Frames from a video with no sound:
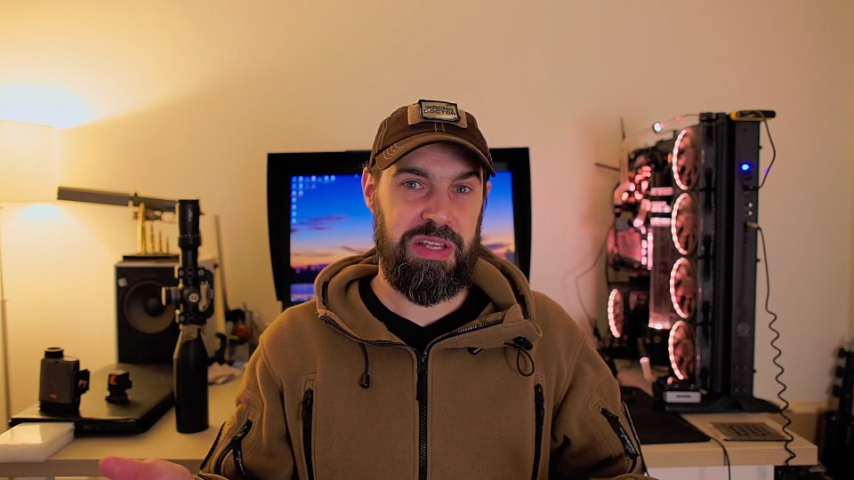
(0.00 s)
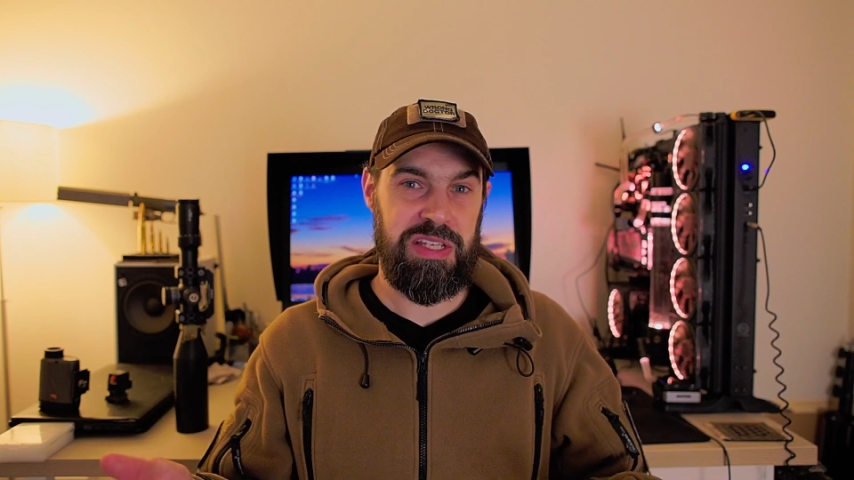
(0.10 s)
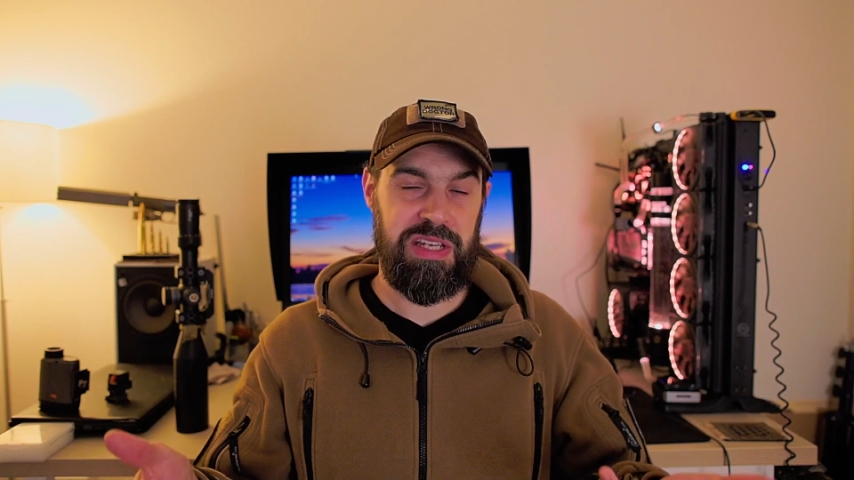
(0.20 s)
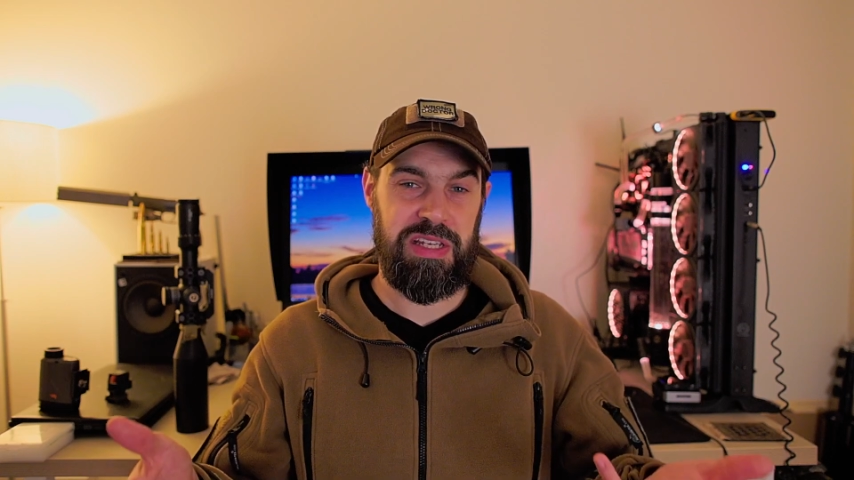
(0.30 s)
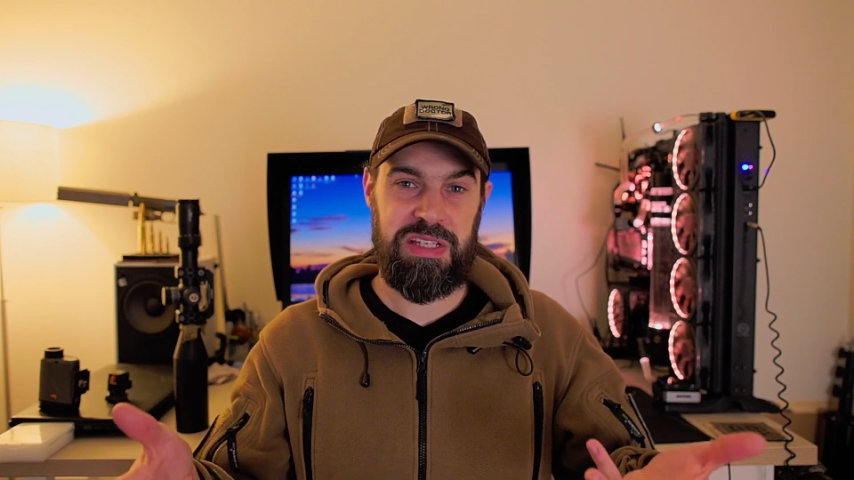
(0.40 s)

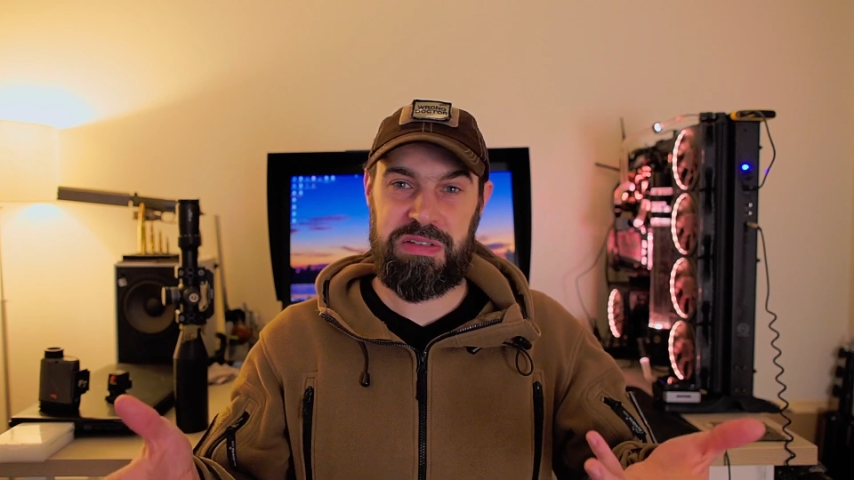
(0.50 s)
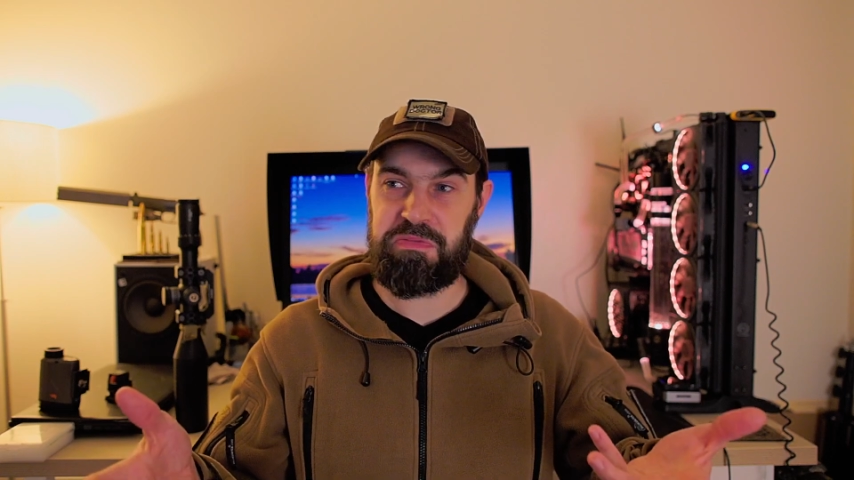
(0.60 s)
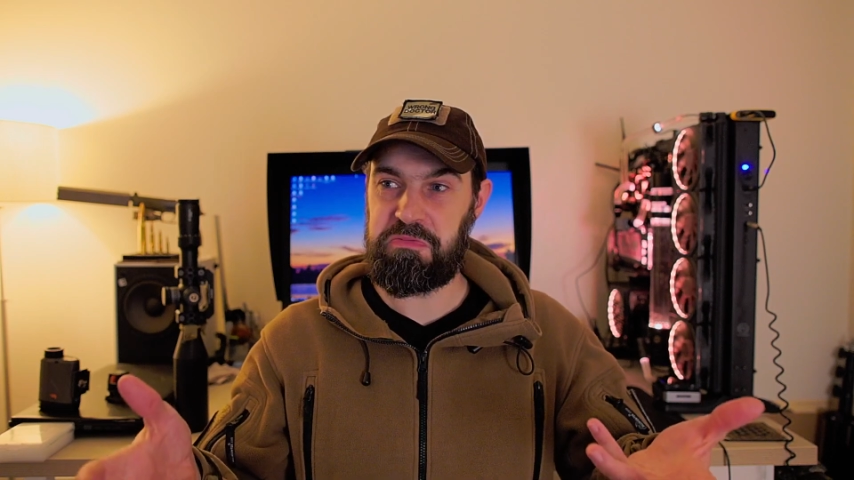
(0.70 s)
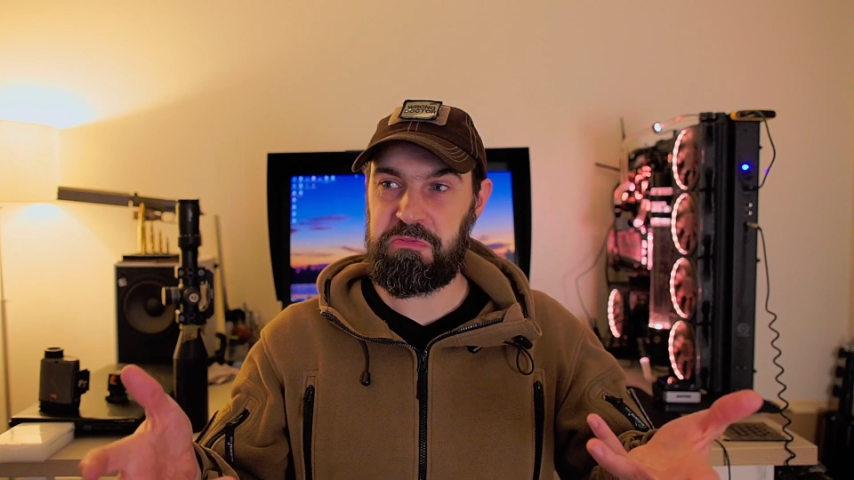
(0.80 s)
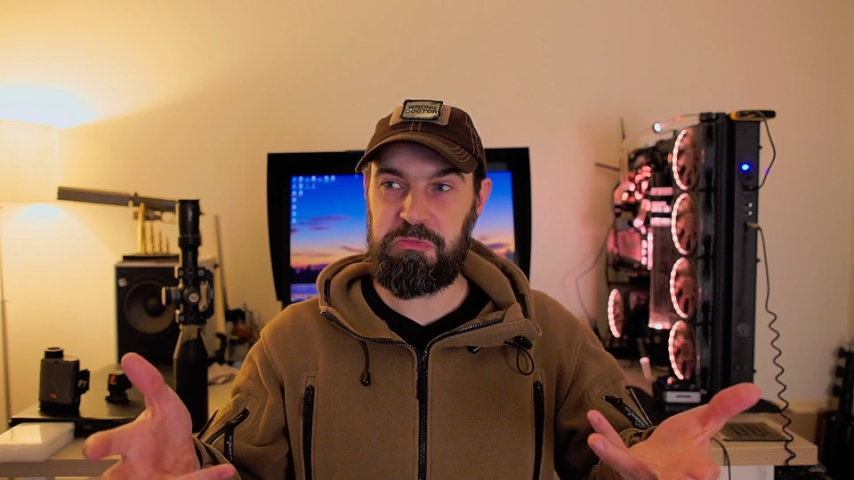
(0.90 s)
this is
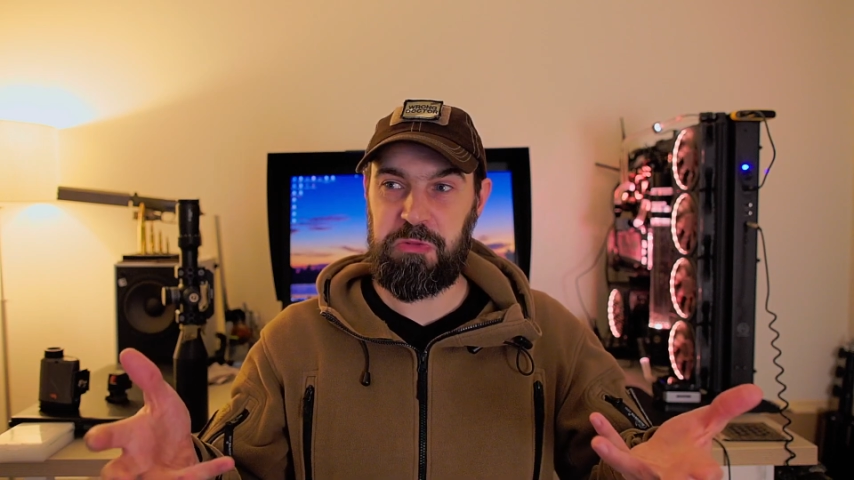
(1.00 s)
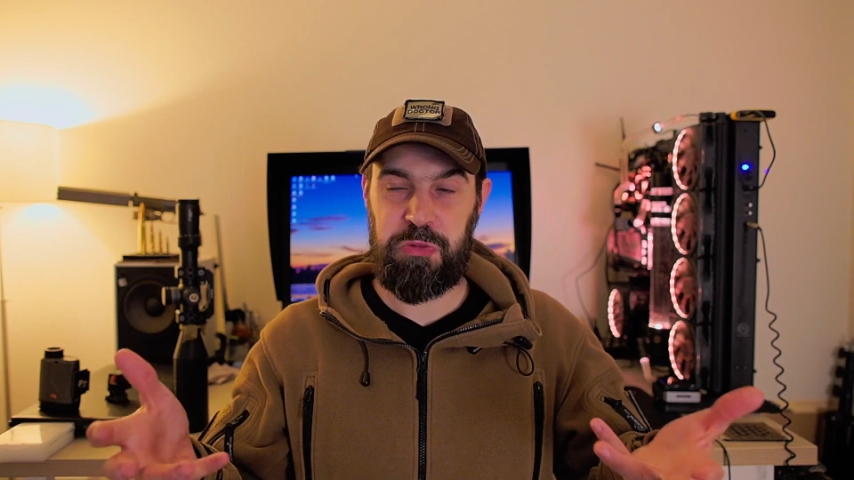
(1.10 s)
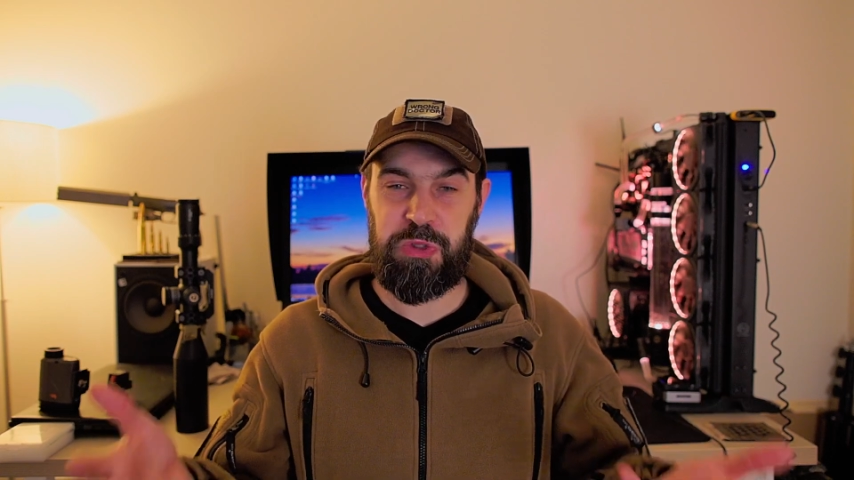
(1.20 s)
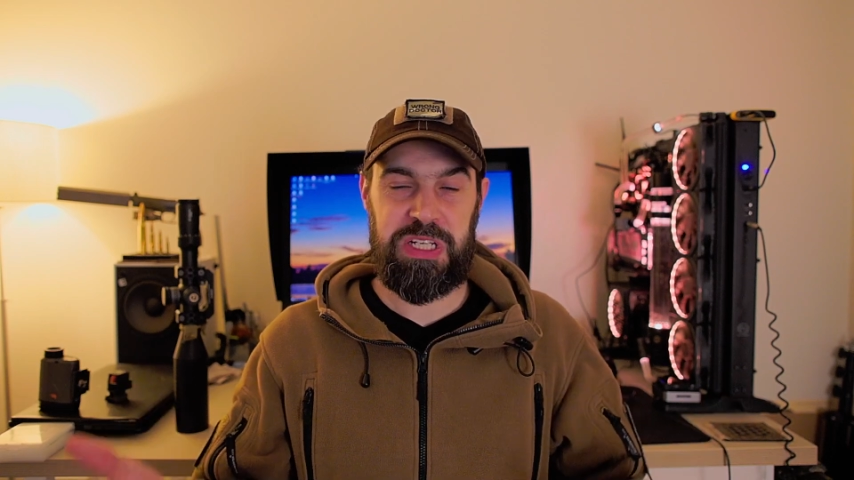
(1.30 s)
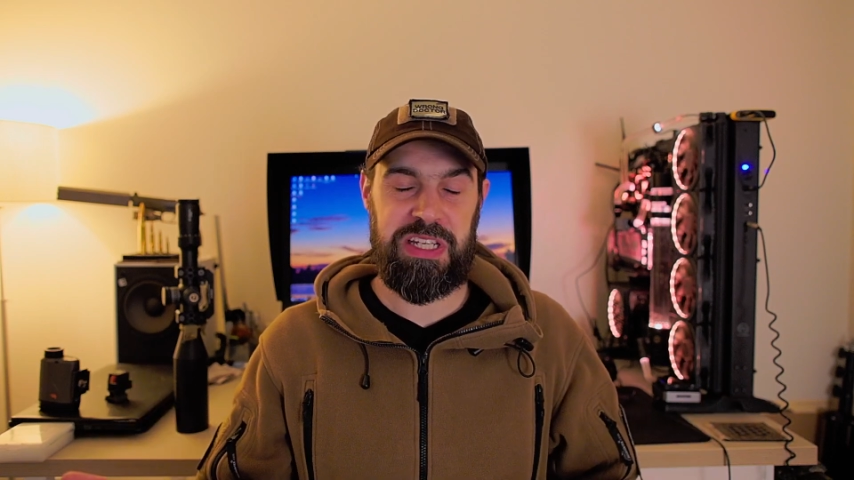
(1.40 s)

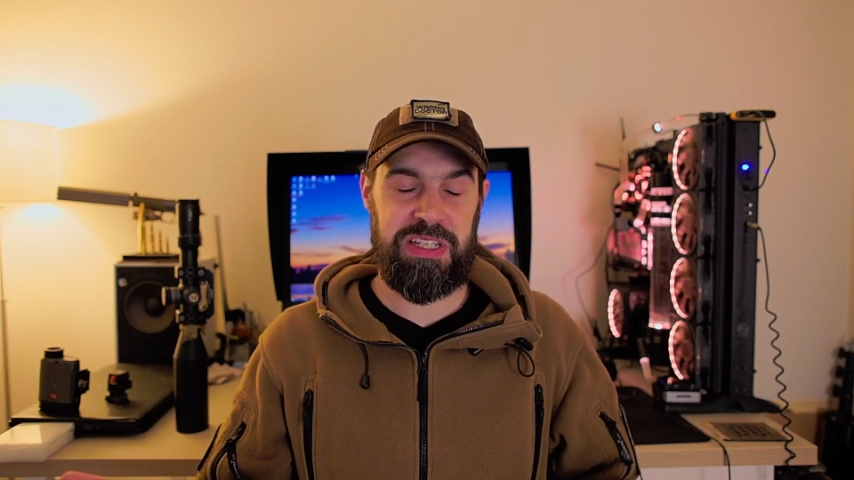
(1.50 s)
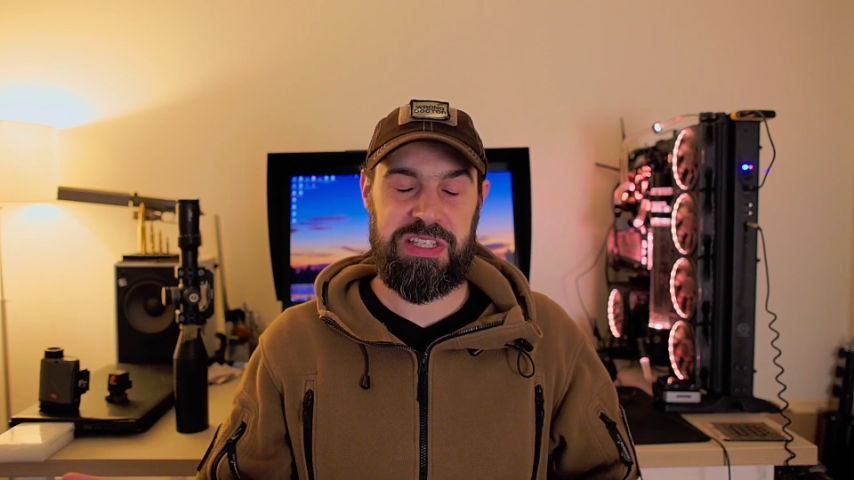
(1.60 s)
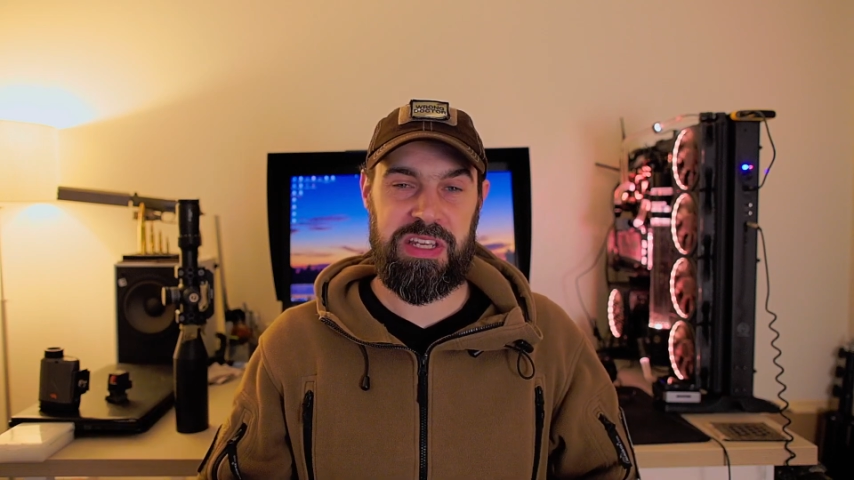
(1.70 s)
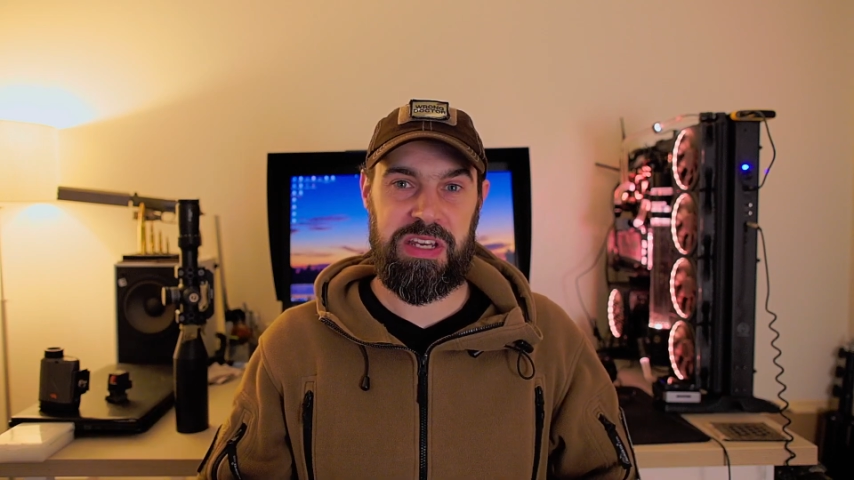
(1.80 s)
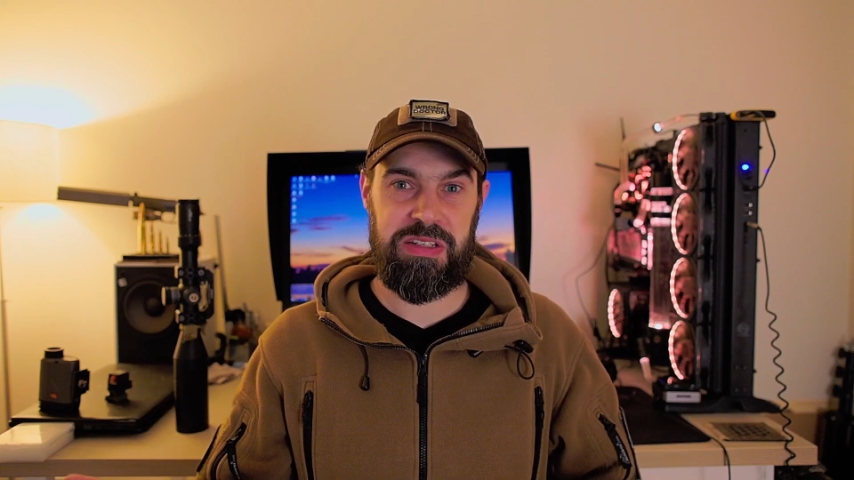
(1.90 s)
really
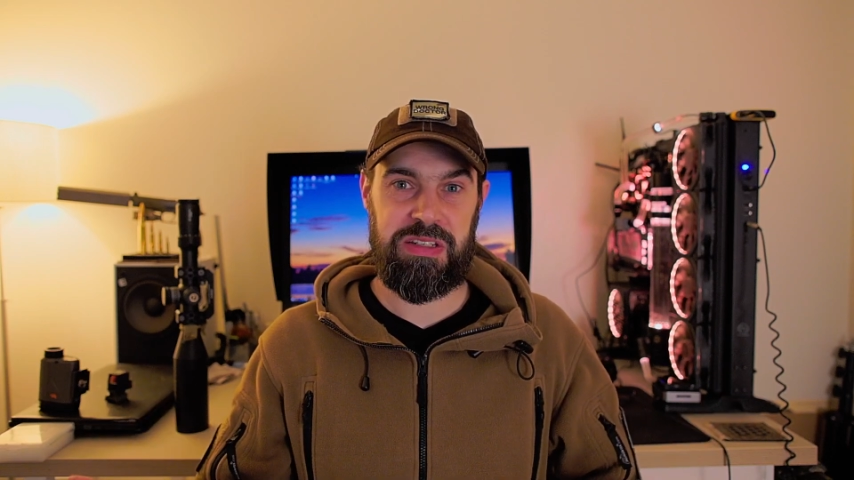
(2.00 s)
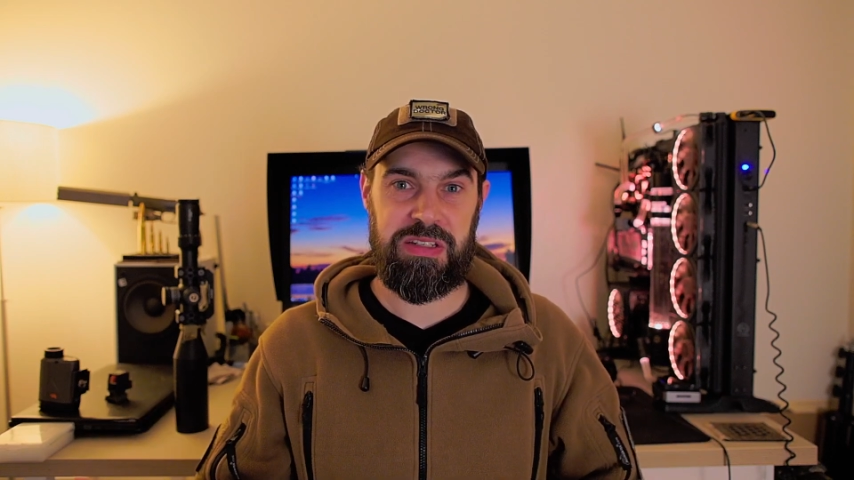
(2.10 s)
insane.